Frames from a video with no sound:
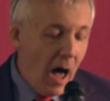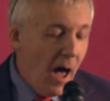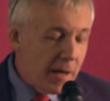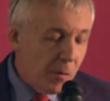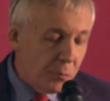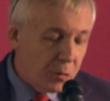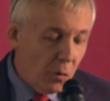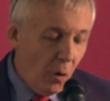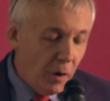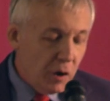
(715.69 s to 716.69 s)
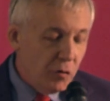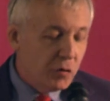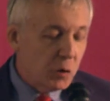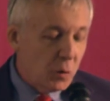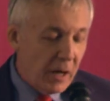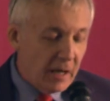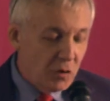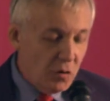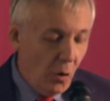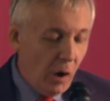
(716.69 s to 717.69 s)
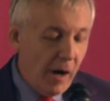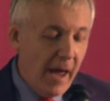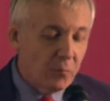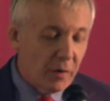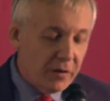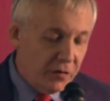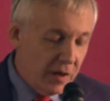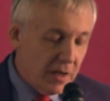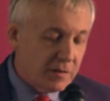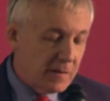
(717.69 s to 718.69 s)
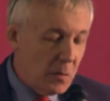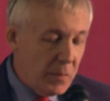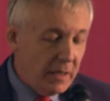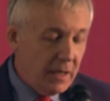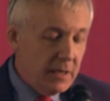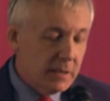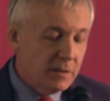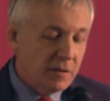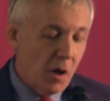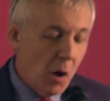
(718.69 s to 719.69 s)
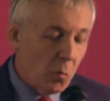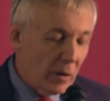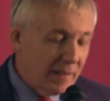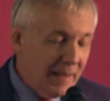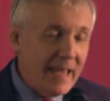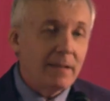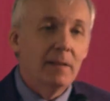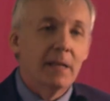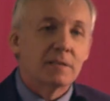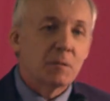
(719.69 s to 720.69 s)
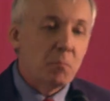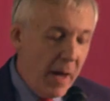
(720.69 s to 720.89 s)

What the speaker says: I implore you to ignore and resist the media's relentless,